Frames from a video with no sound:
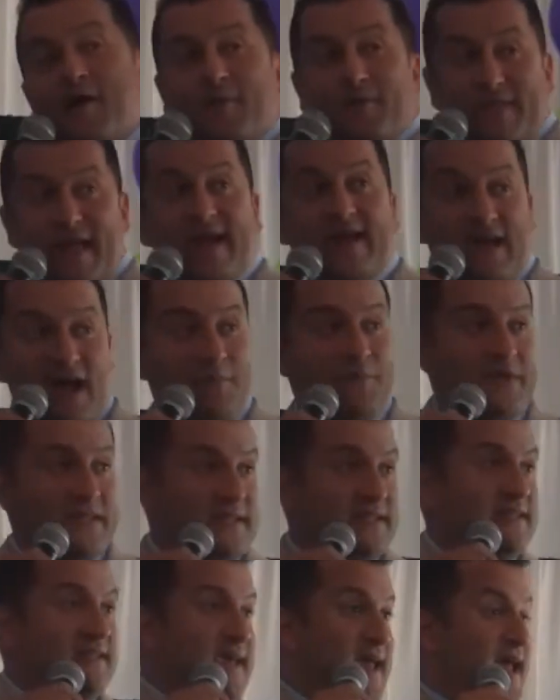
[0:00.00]
But that
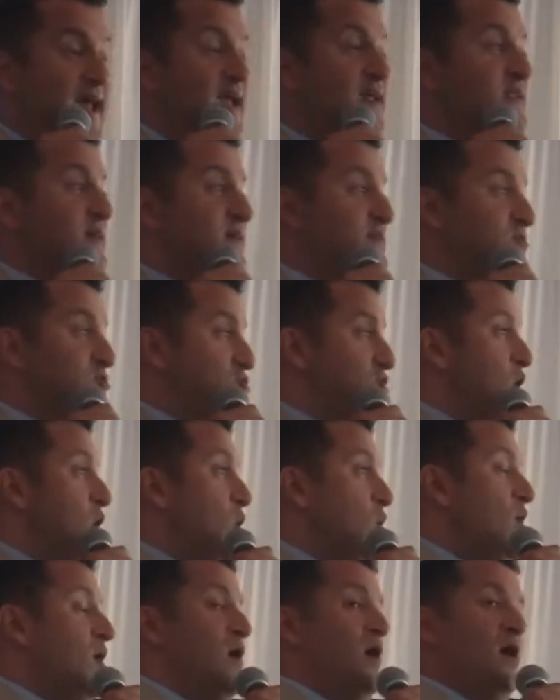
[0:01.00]
company today does,
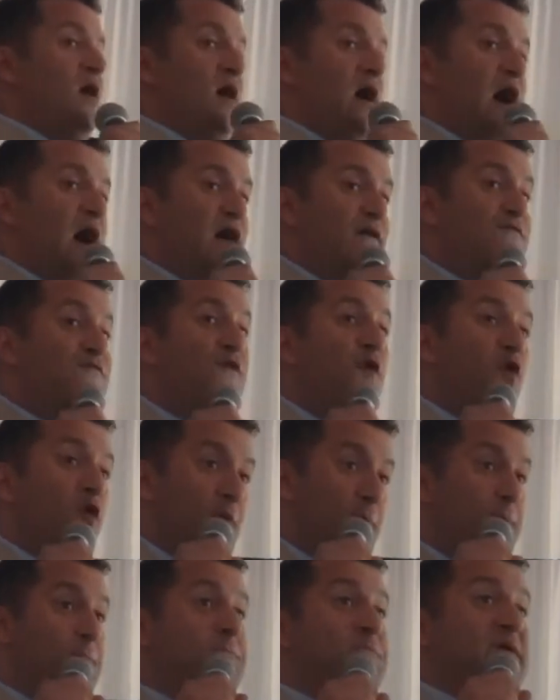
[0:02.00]

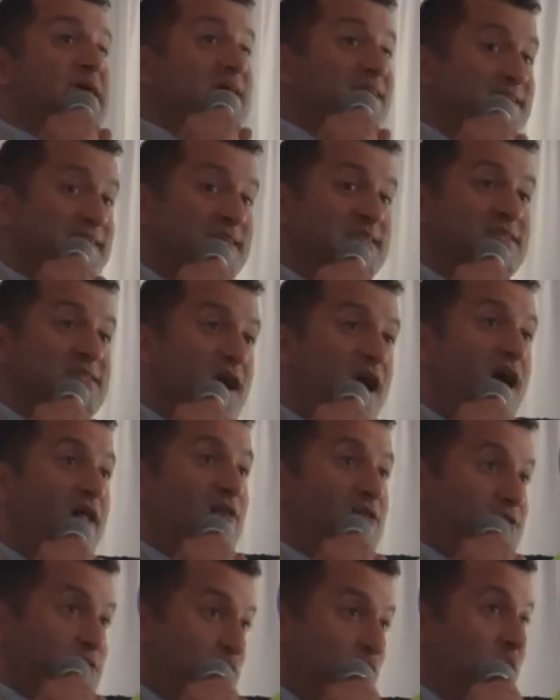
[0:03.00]
$4 billion
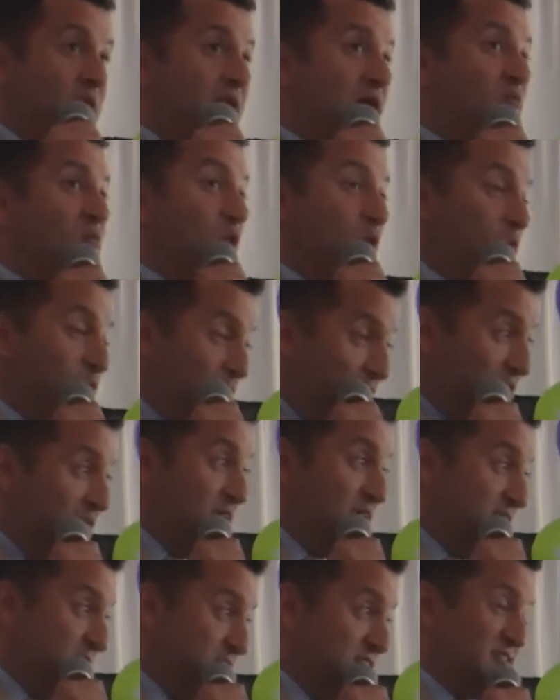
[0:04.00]
around the
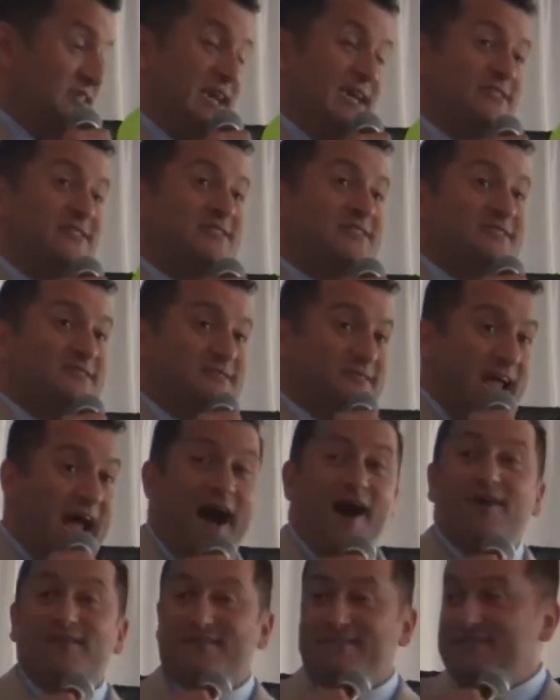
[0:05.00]
world and has changed
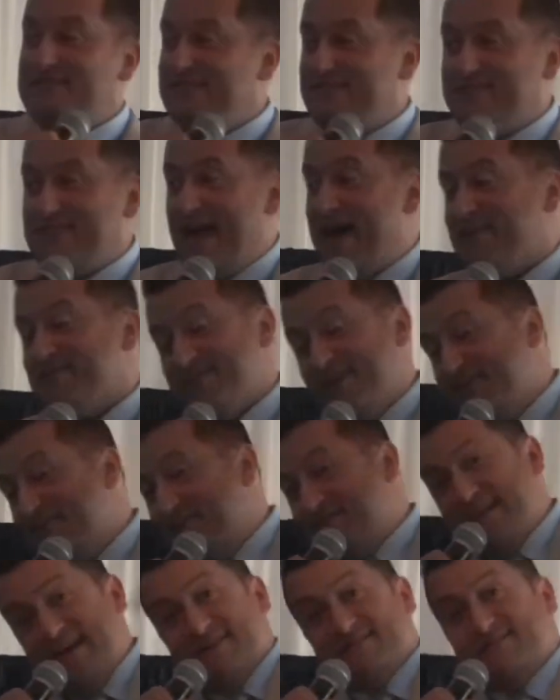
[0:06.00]
thousands and thousands,
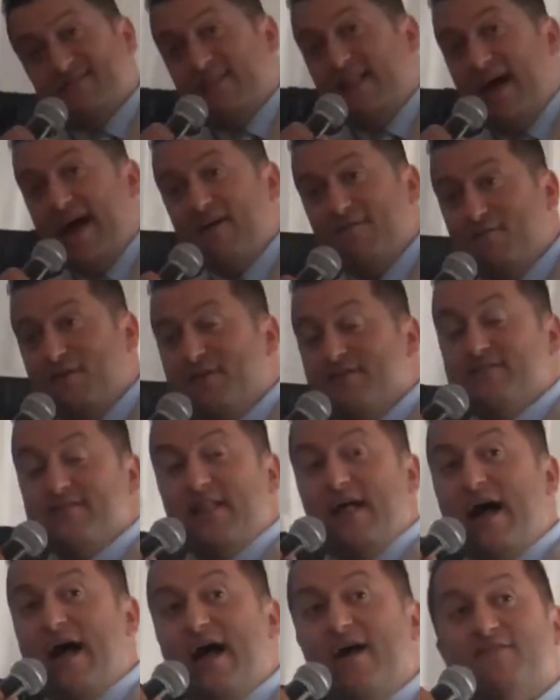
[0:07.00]
hundreds of thousands of lives, millions
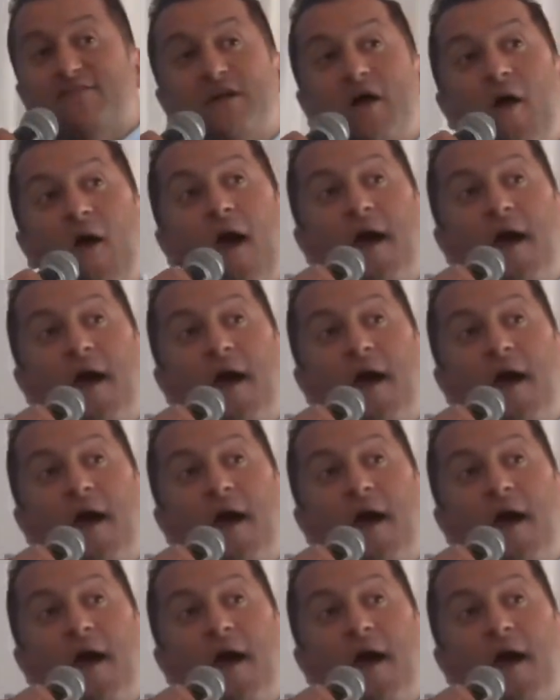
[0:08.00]
of lives.